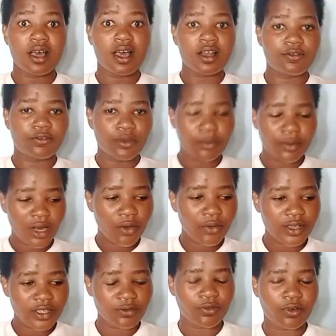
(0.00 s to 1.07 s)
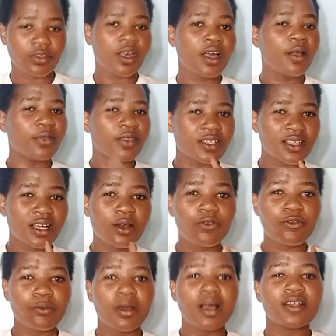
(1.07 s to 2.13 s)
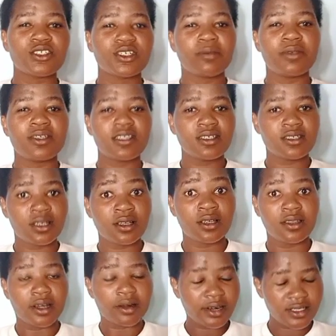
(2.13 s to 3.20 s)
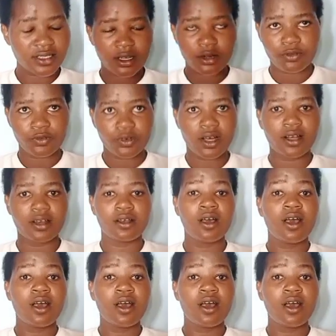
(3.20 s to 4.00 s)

And from now henceforth, the Son of Man shall be seated at the right hand of God,